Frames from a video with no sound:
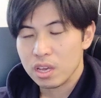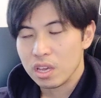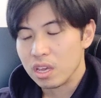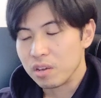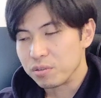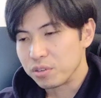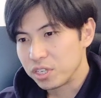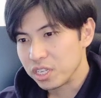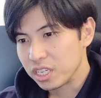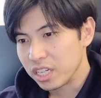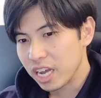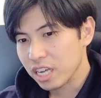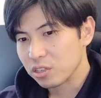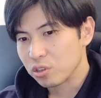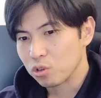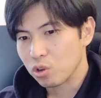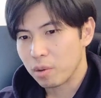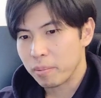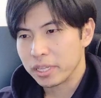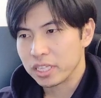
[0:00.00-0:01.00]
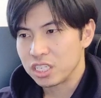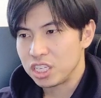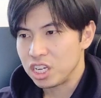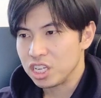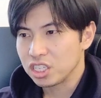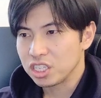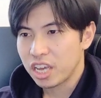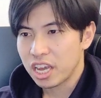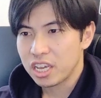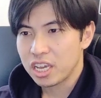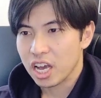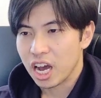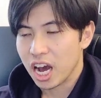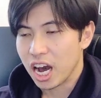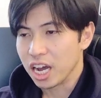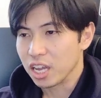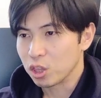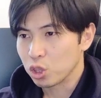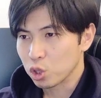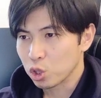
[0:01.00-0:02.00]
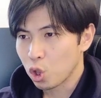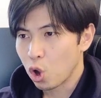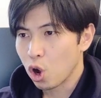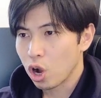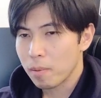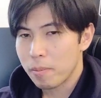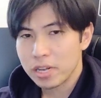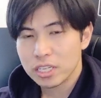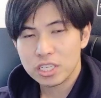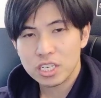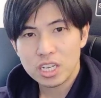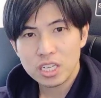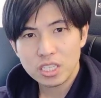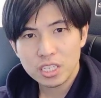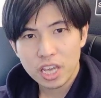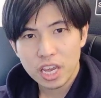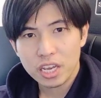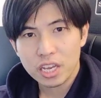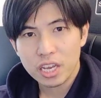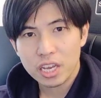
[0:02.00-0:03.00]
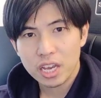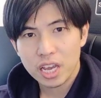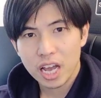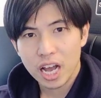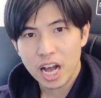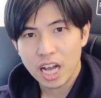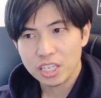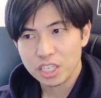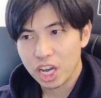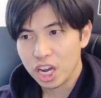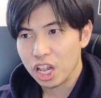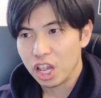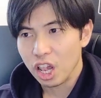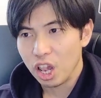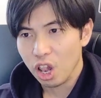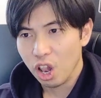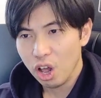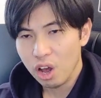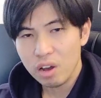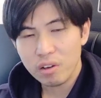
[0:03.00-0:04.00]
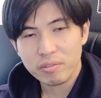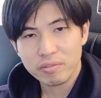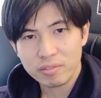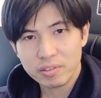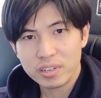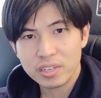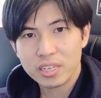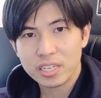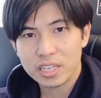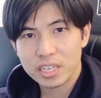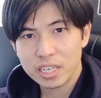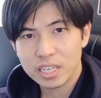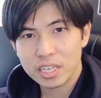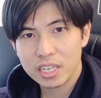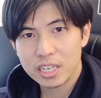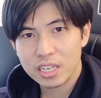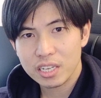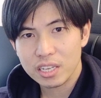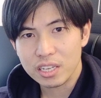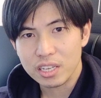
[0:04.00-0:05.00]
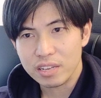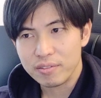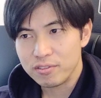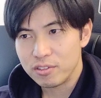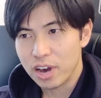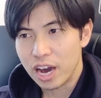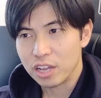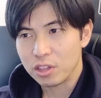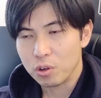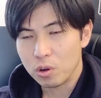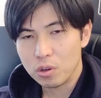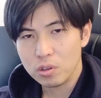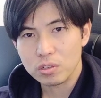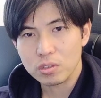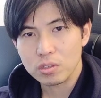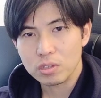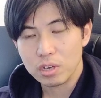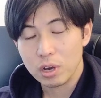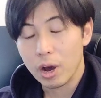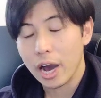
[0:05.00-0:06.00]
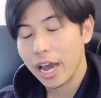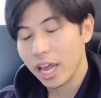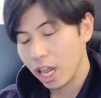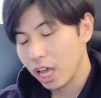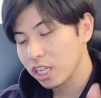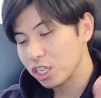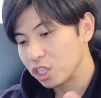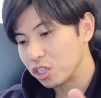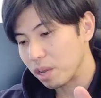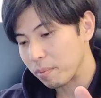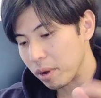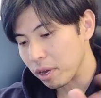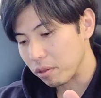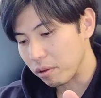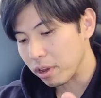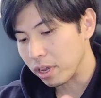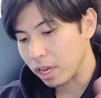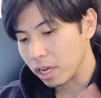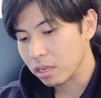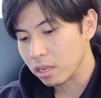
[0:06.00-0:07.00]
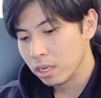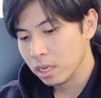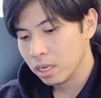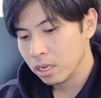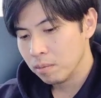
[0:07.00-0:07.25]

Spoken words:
If she likes to talk about cheesecake, I talk about cheesecake. I love, even though I don't. I like cheesecake, by the way, yeah.